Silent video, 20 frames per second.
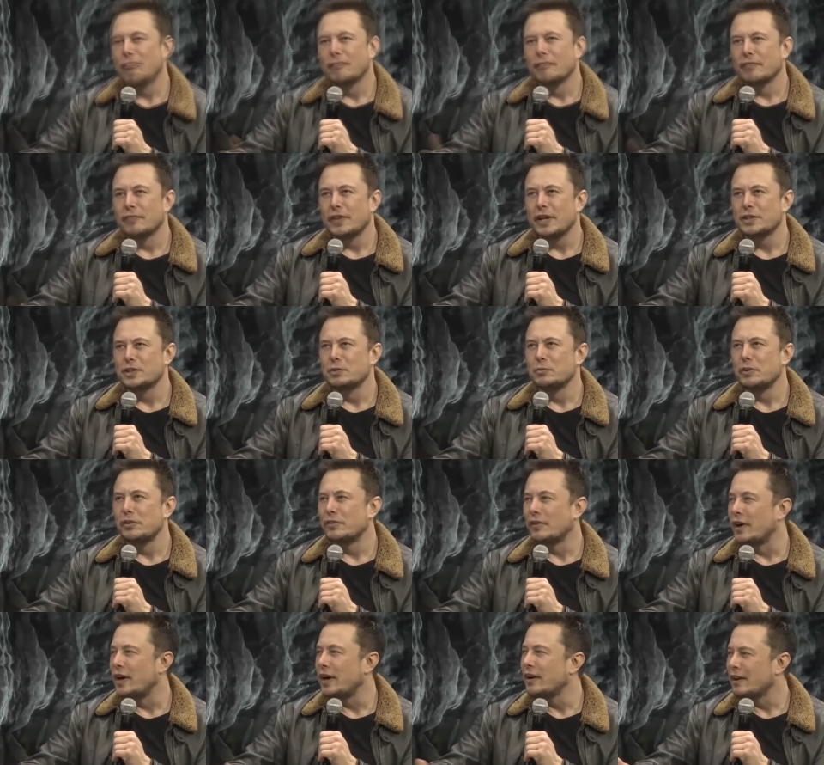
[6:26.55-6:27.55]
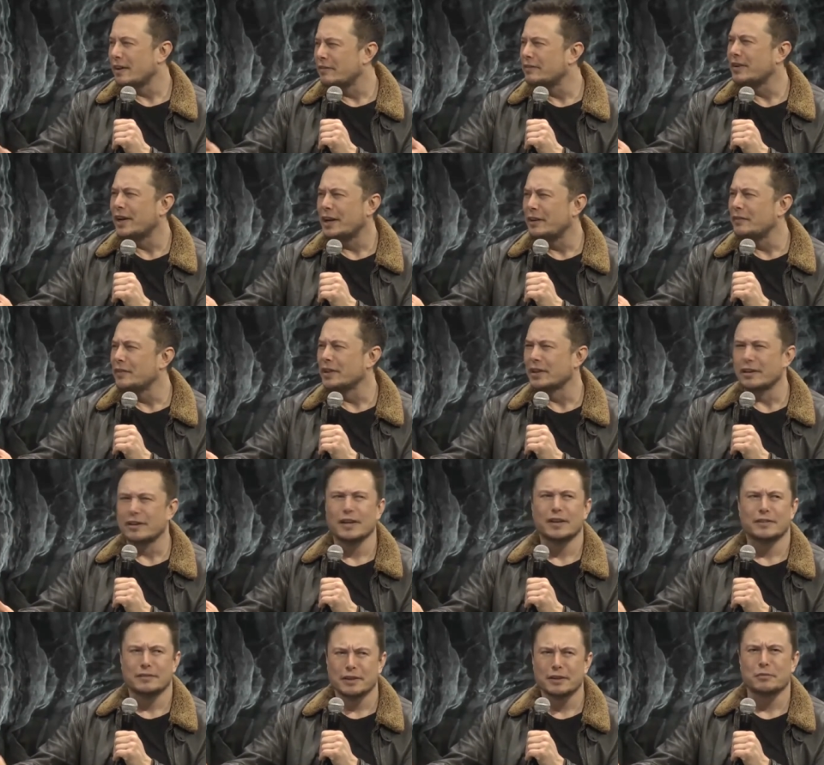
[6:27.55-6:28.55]
That should be fine. I'll have 90 million. Like,
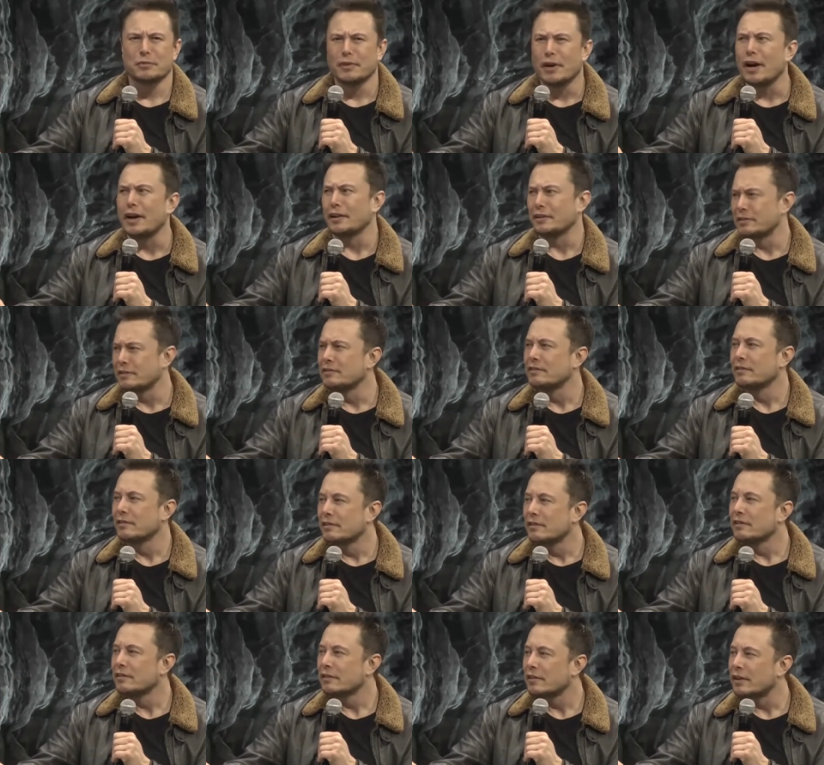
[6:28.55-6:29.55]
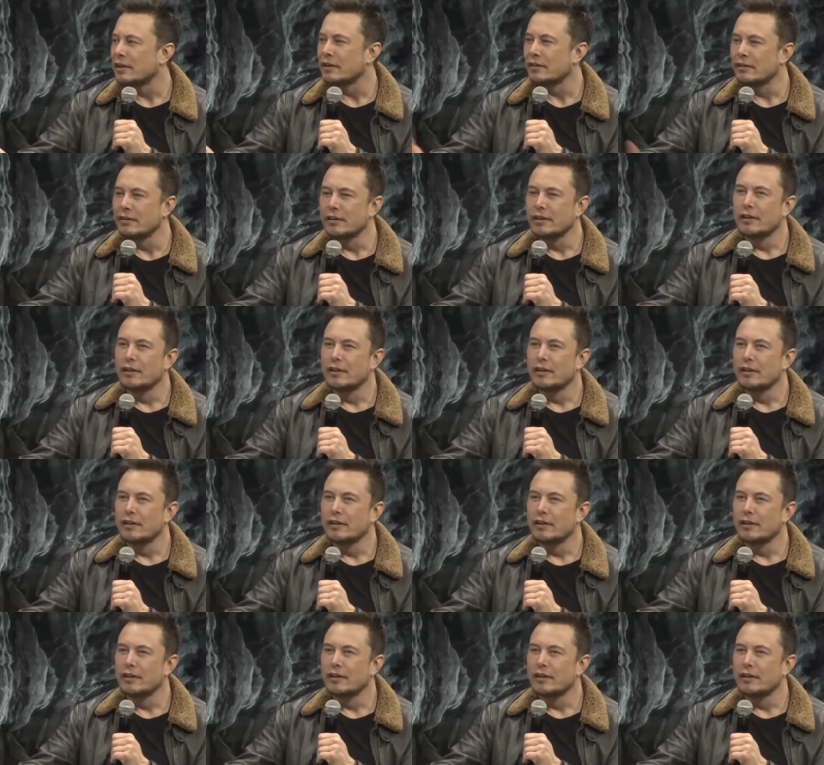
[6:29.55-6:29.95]
that's lots, you know?